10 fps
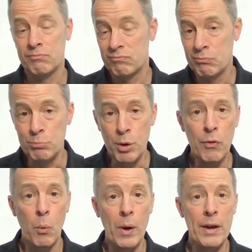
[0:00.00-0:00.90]
move
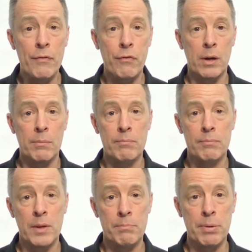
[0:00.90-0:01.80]
away from
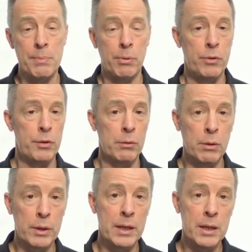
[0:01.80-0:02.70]
people that are
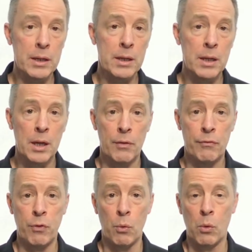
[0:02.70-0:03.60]
looking
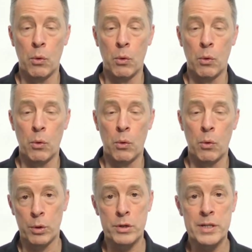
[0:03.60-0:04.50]
for
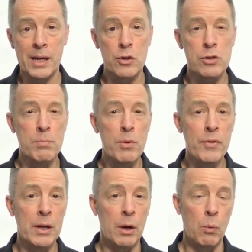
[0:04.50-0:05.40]
order takers,
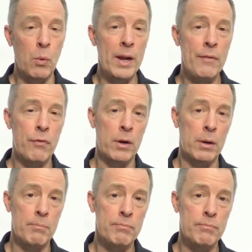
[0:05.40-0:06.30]
moving away
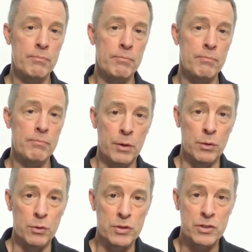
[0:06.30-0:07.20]
from
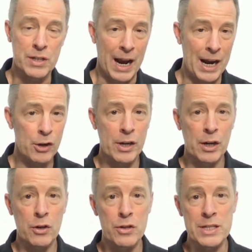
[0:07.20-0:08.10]
those tire
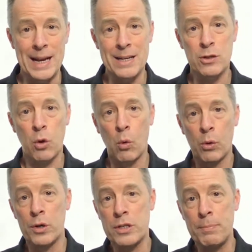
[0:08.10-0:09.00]
kickers and
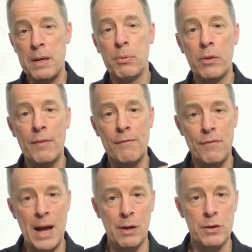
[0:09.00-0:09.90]
towards people that
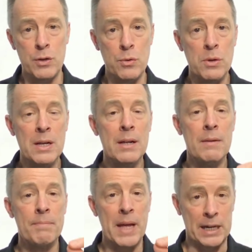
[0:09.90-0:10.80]
value
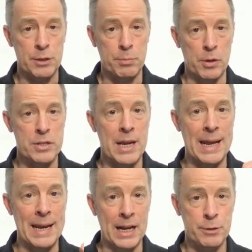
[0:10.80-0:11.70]
experts
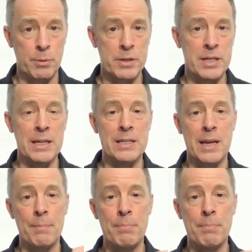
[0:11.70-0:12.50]
and expertise and